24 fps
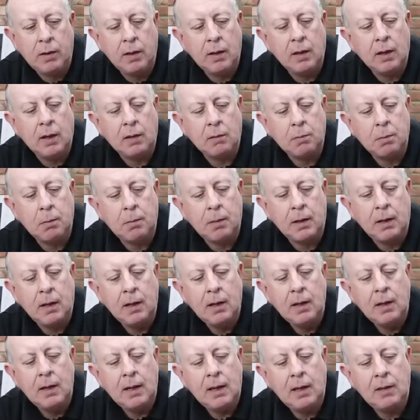than that. It's probably
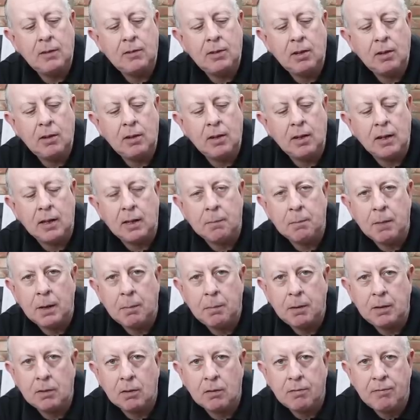internally
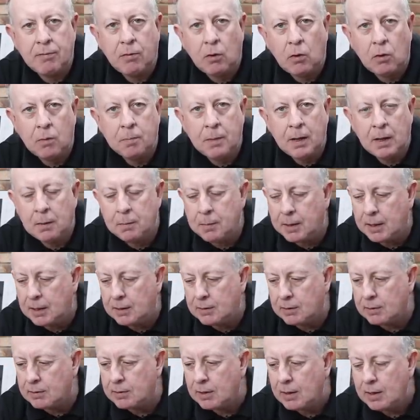maybe sort of 4
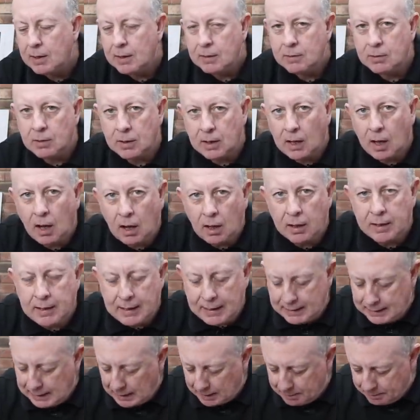millimeters, so it can't
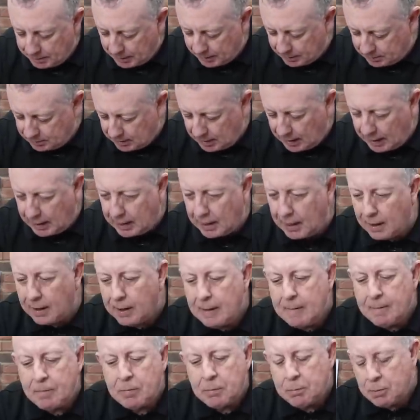need that much air.
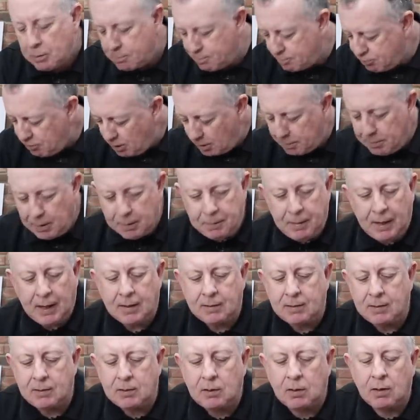The problem
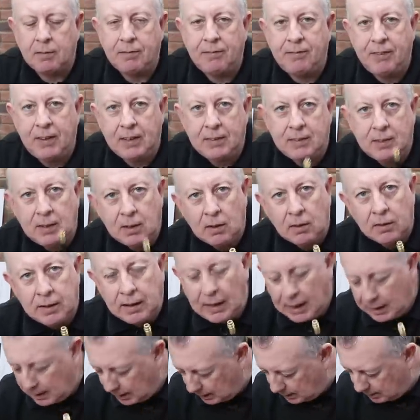is it's got a fitting on
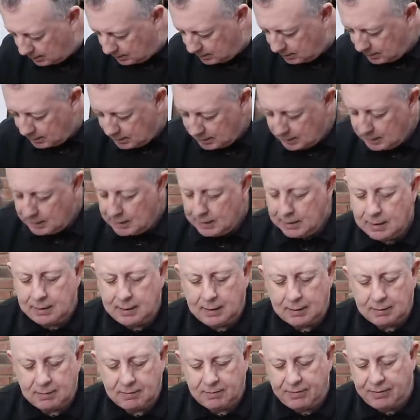the end that
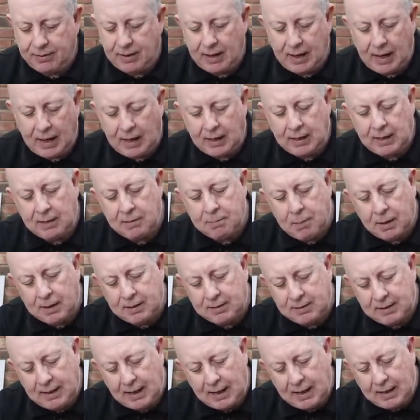doesn't fit any of my
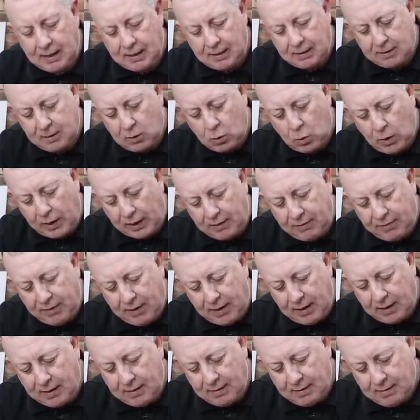standard quick
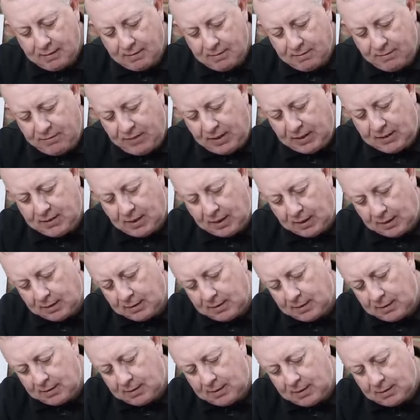fit
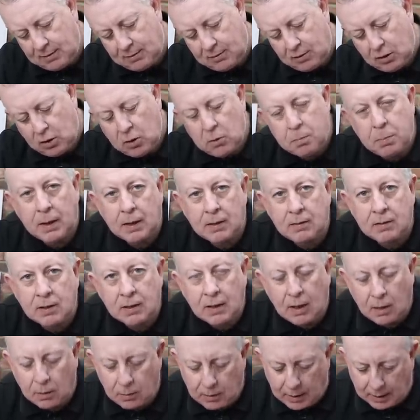fittings. It's just too big to
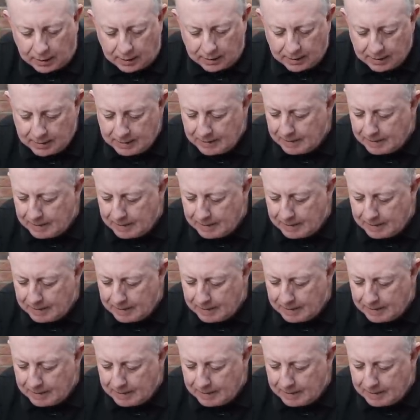go in.